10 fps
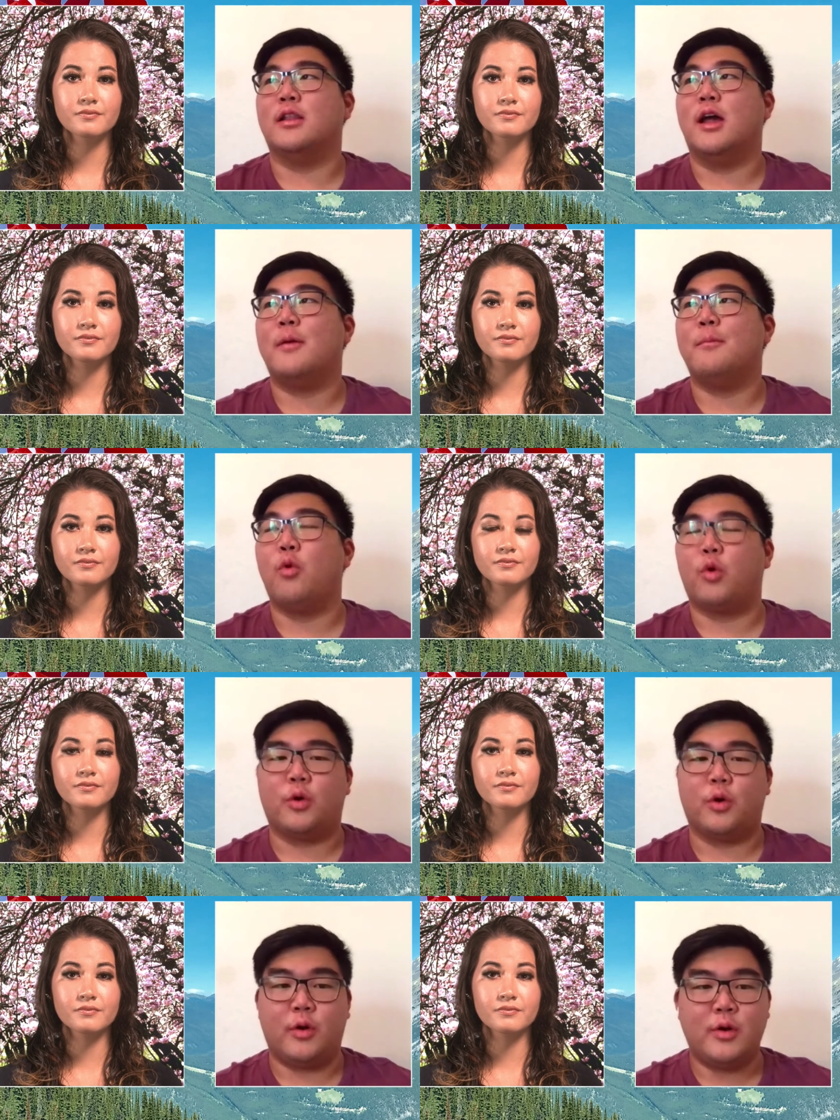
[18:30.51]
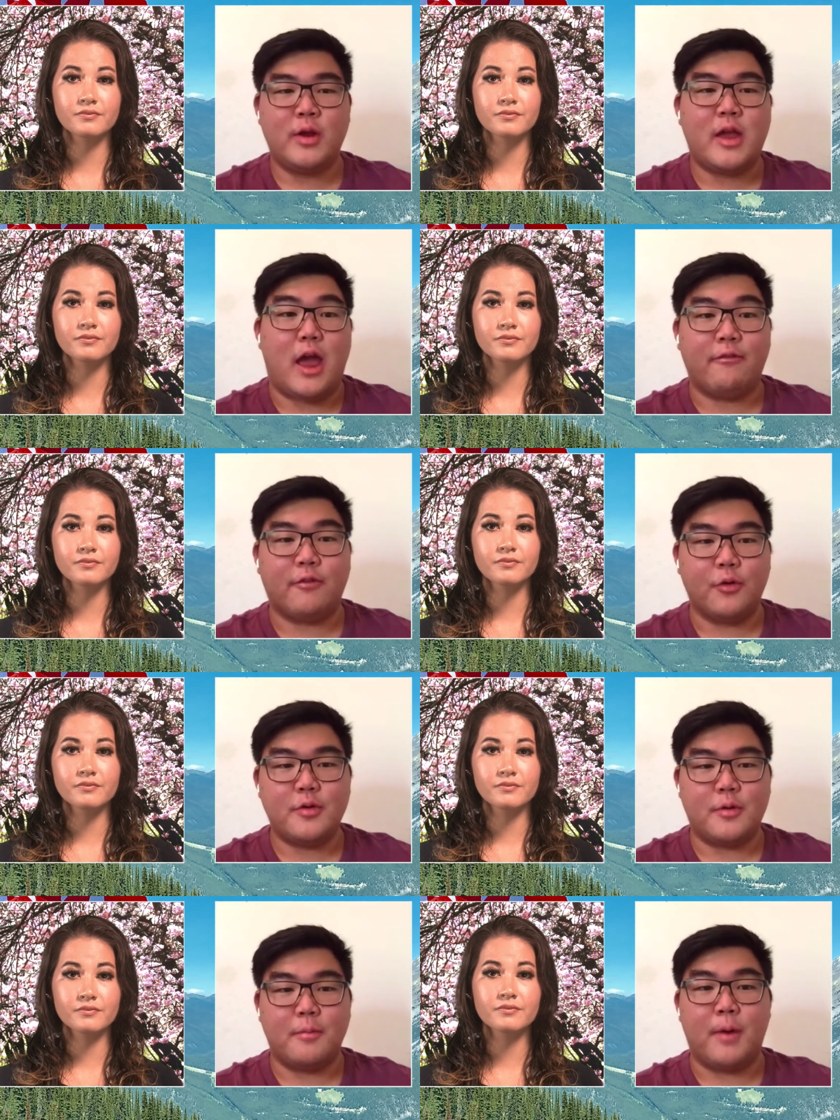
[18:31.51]
Speaker 1: a lot more
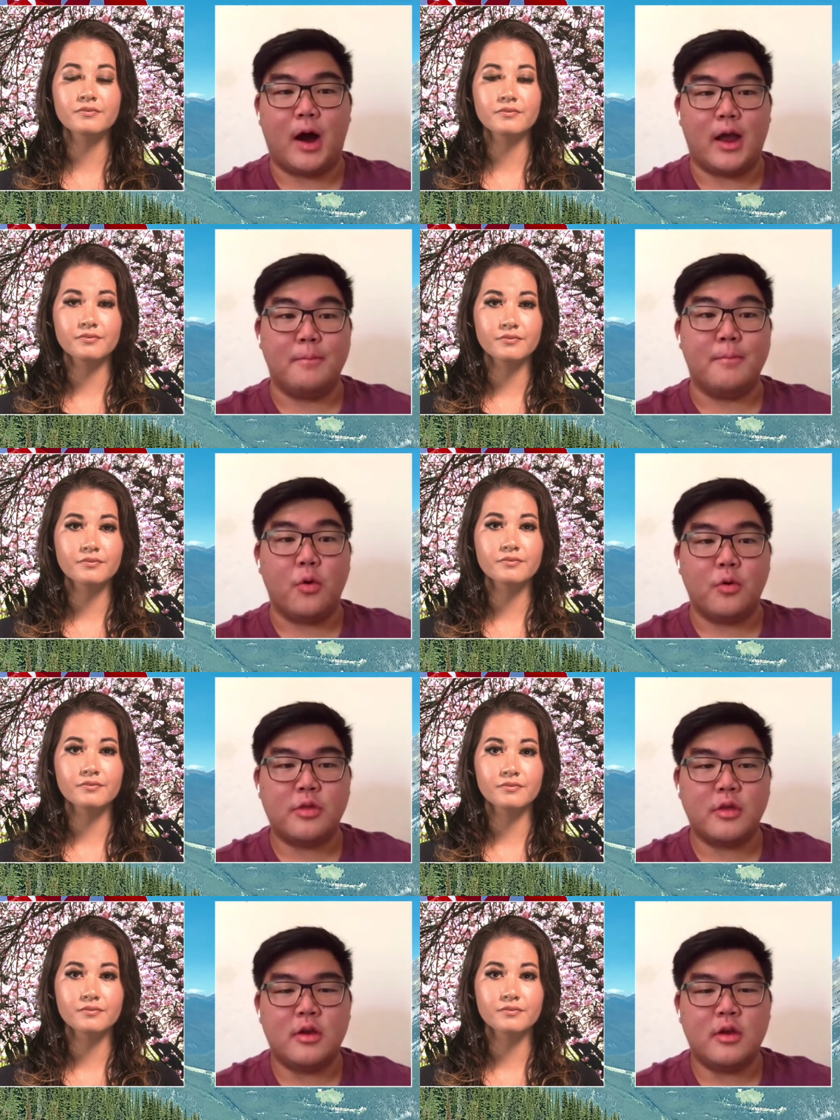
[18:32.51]
effort by both